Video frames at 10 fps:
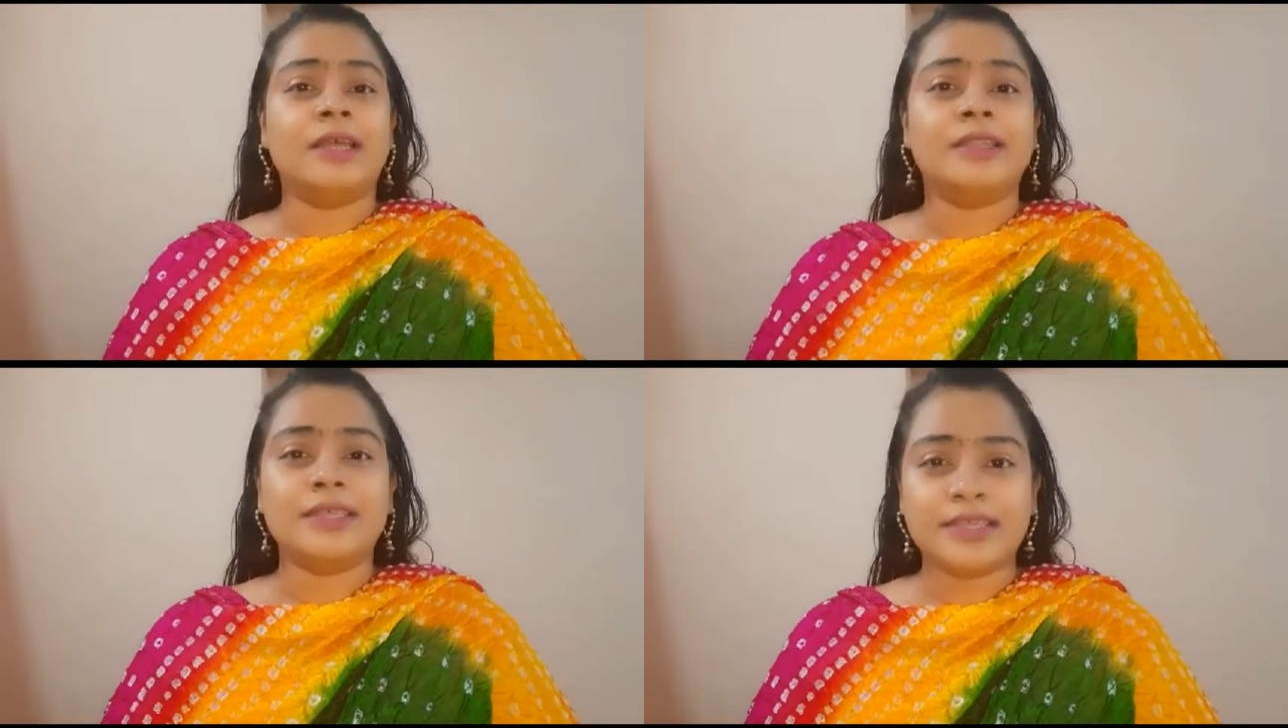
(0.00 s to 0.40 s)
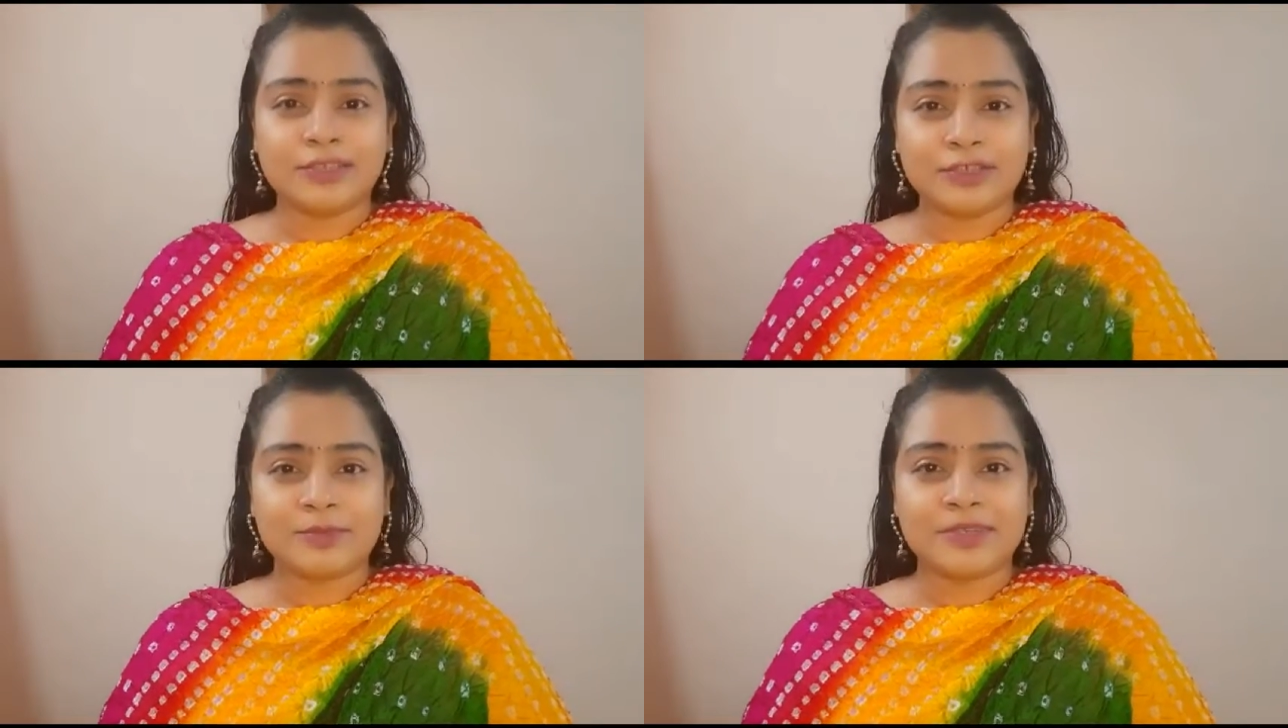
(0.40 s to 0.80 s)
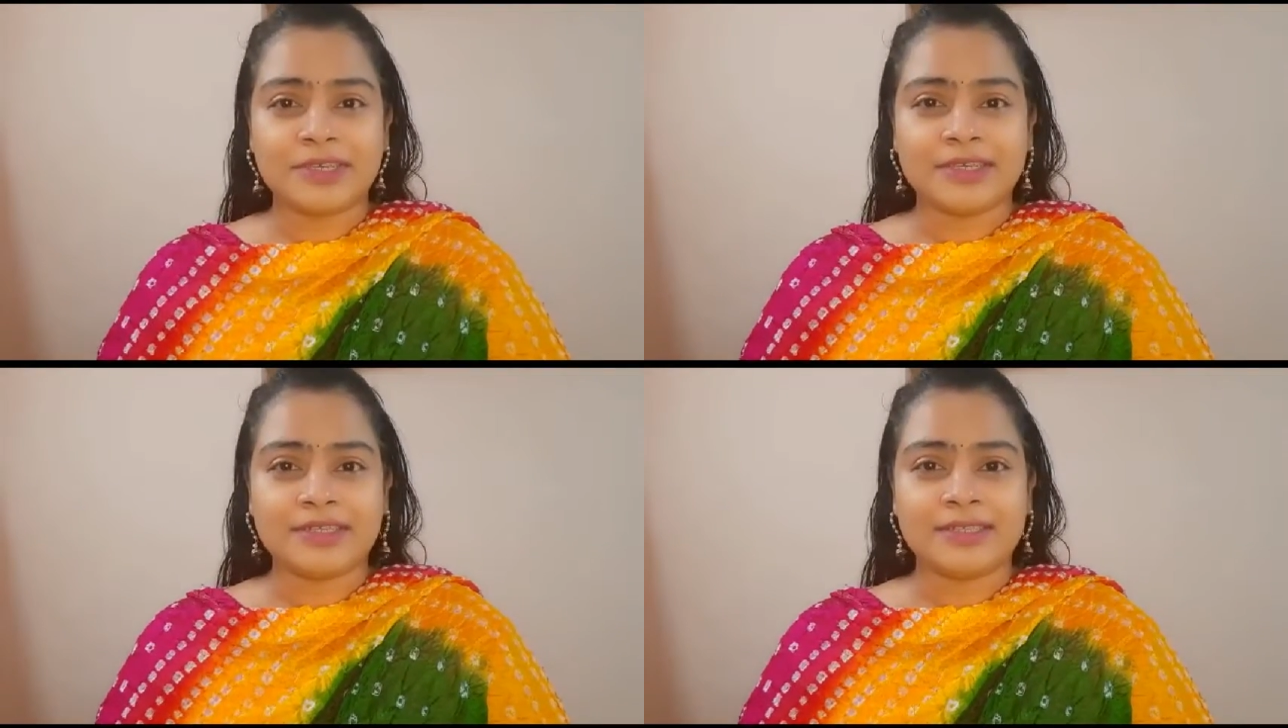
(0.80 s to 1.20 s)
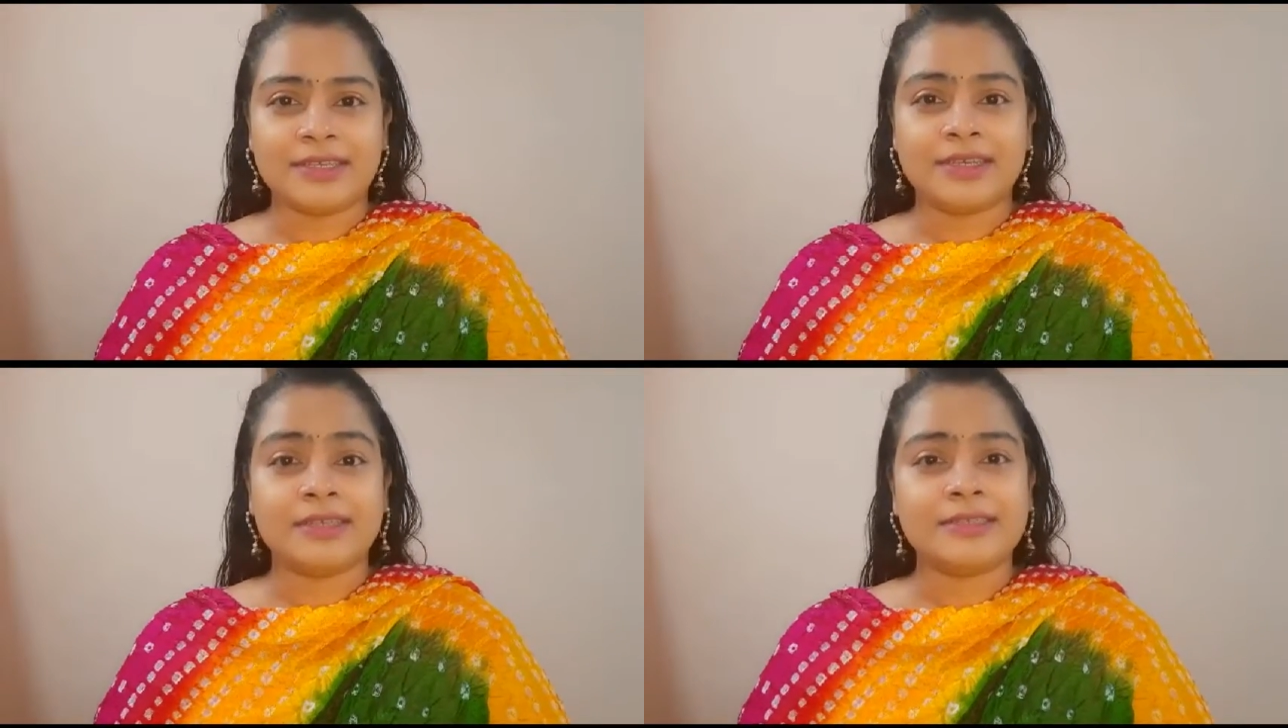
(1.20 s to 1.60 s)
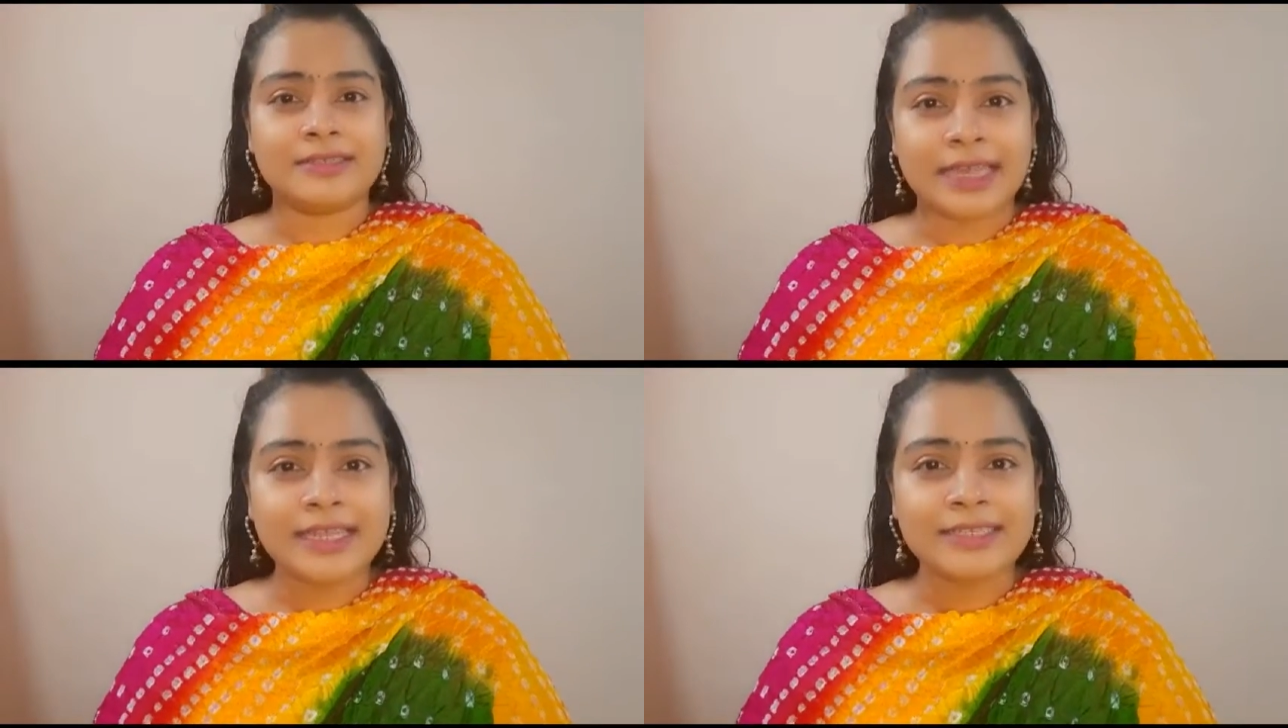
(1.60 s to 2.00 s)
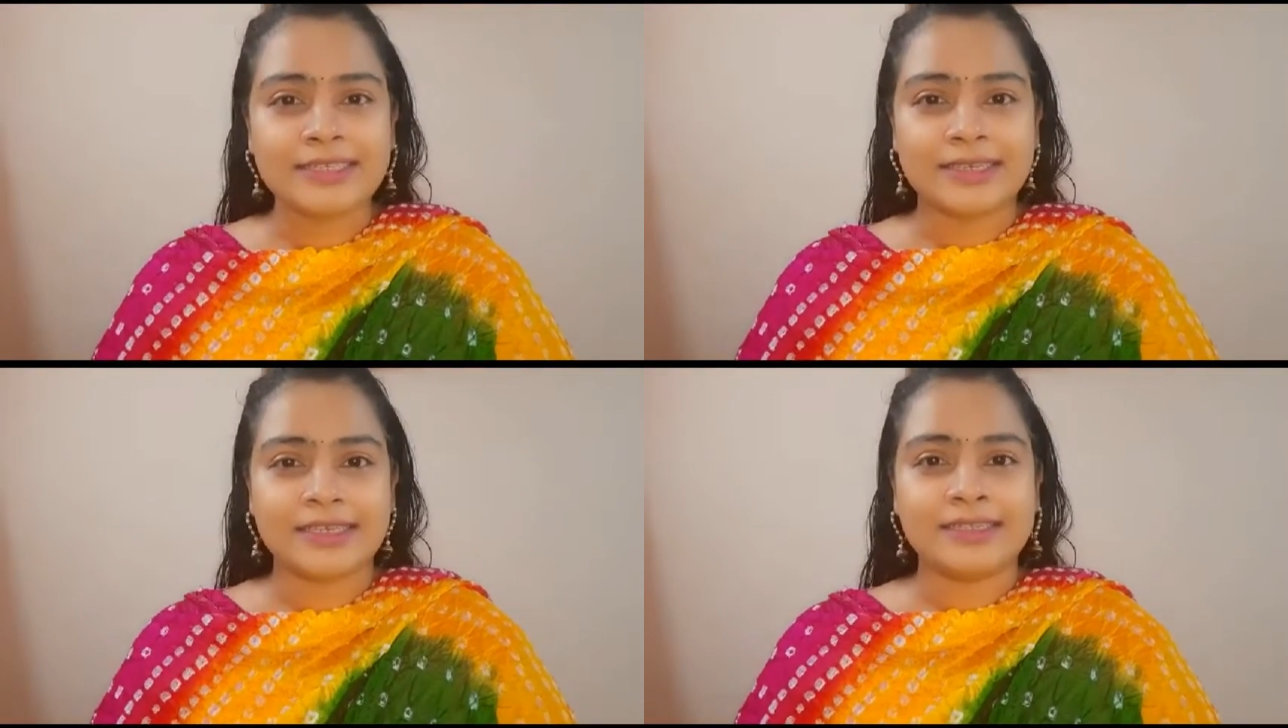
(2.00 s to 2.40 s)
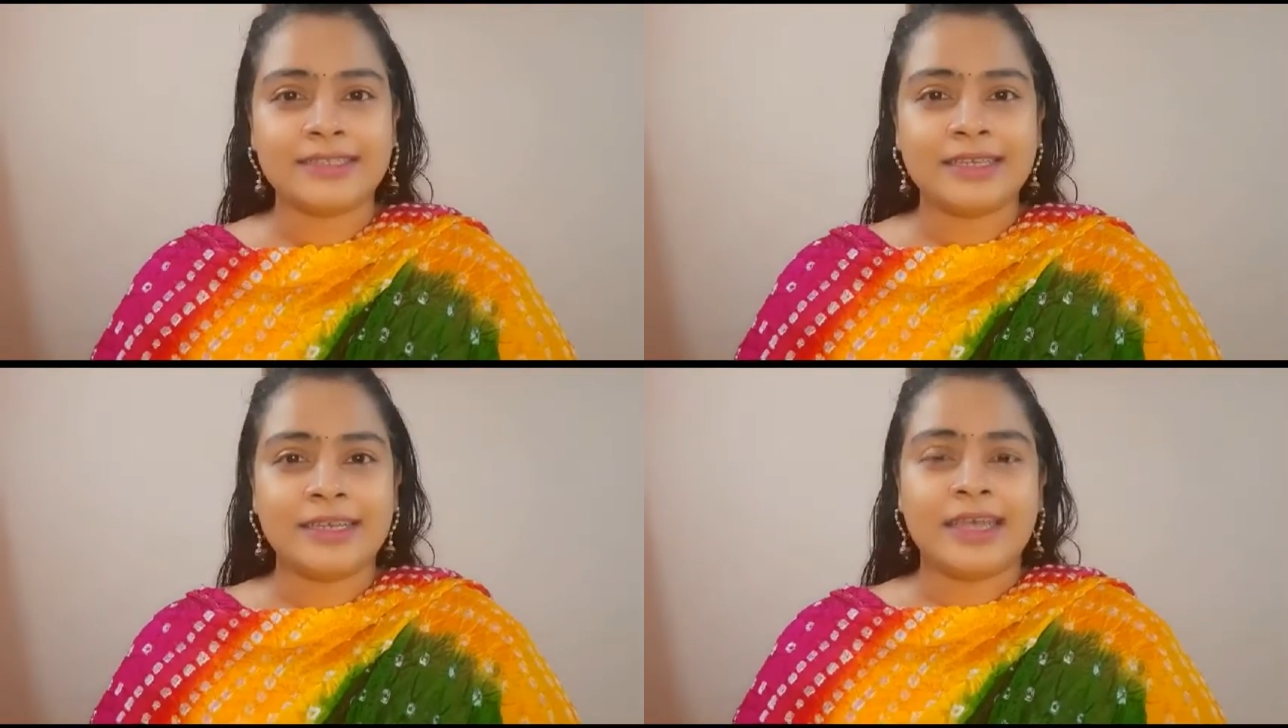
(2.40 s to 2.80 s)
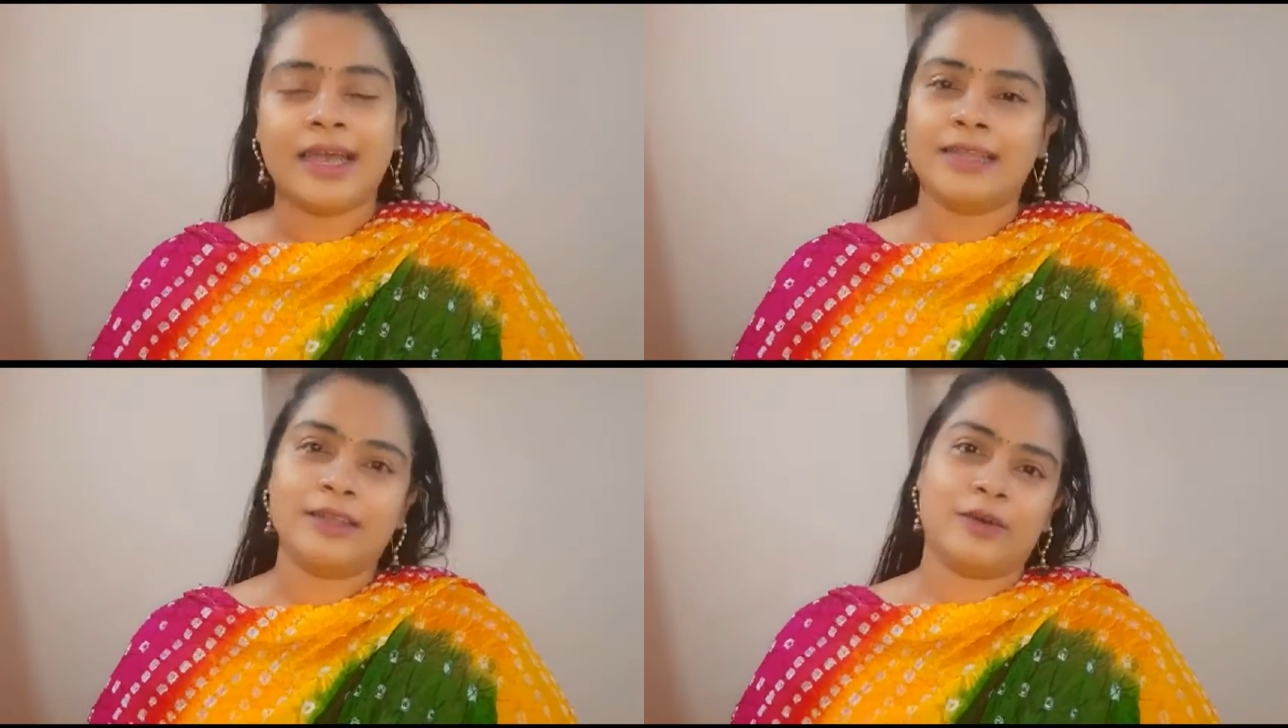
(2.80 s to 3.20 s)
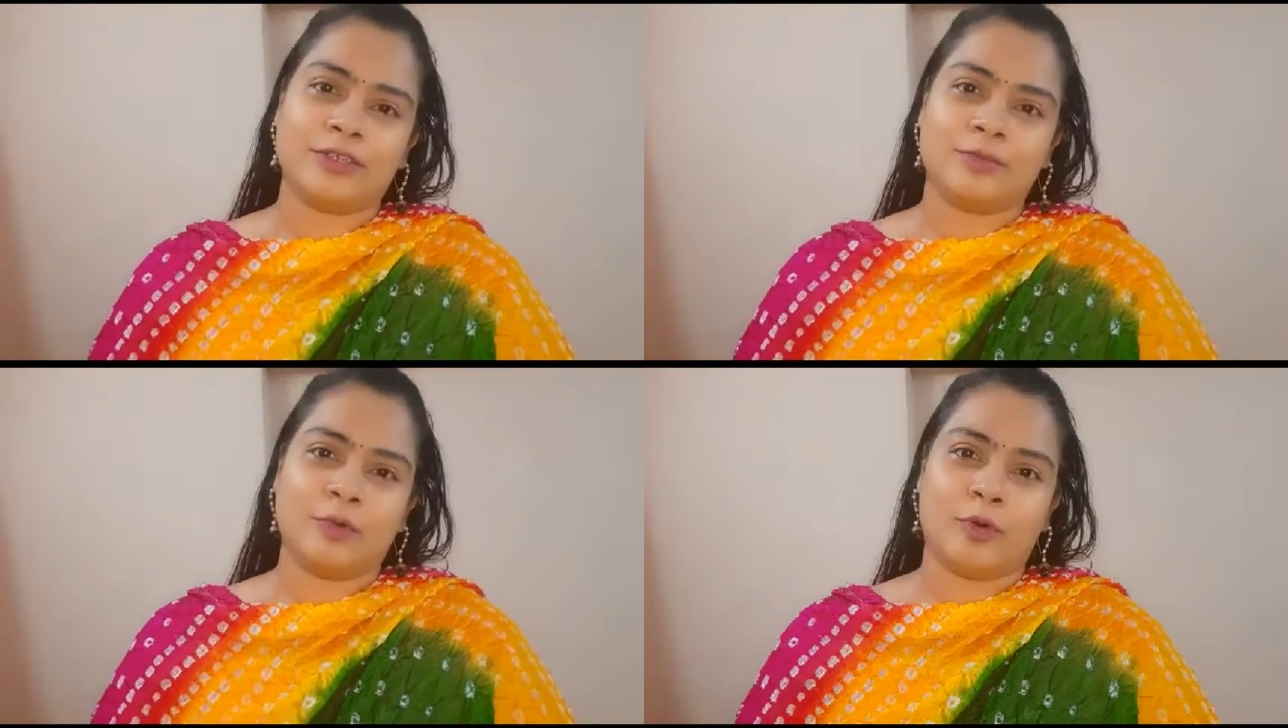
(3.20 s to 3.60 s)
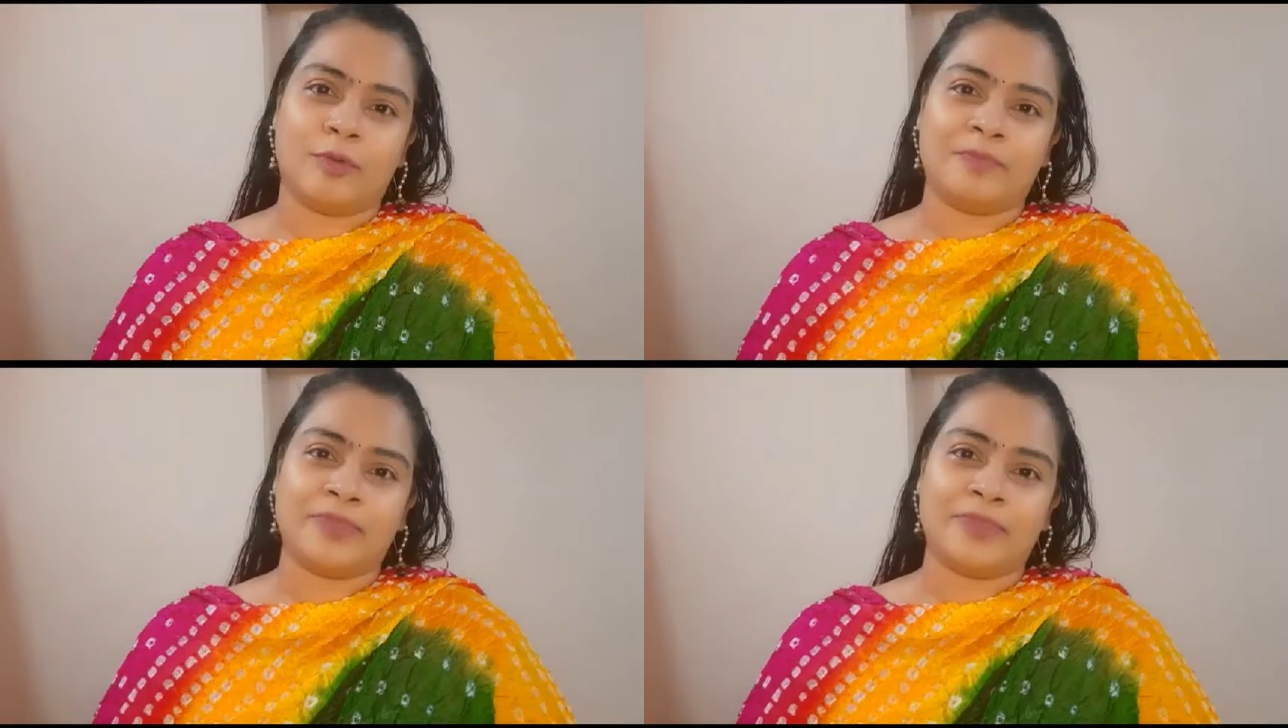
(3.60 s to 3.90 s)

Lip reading: leadership skills, selling skills, and a lot more.